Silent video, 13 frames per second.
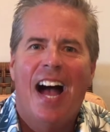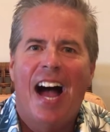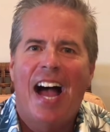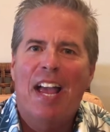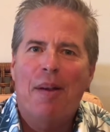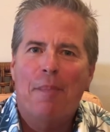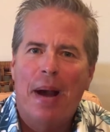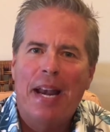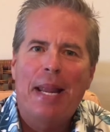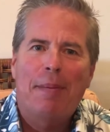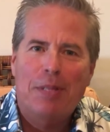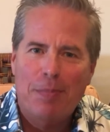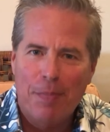Hi, my
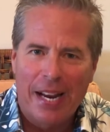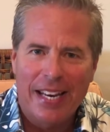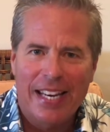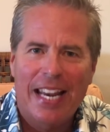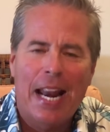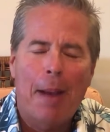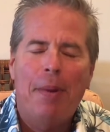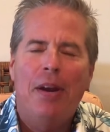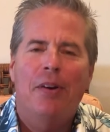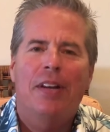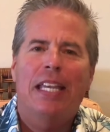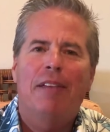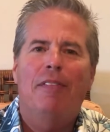name is Mike, and I'm
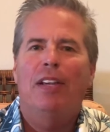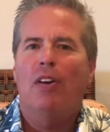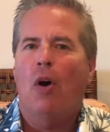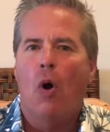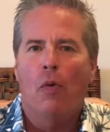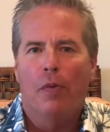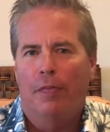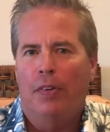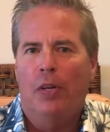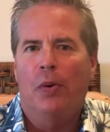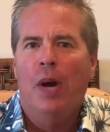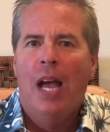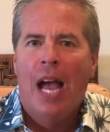here to give you an
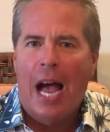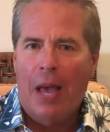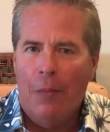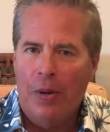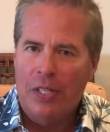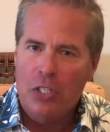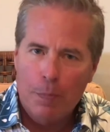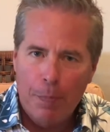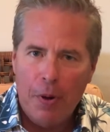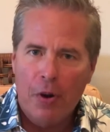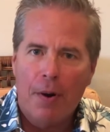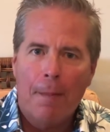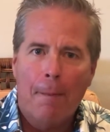overview on what
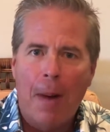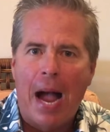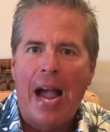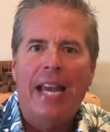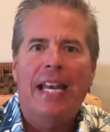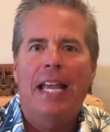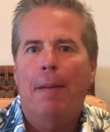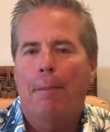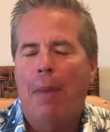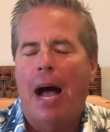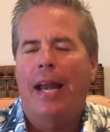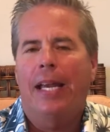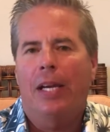spirit, mind, and
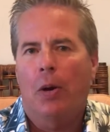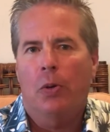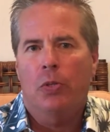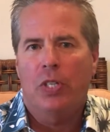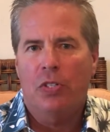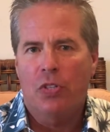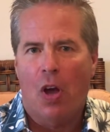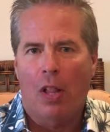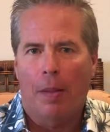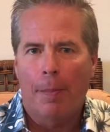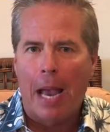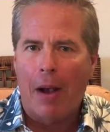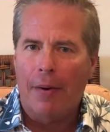body coaching is all
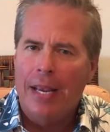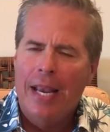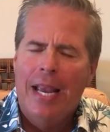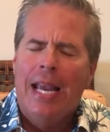about.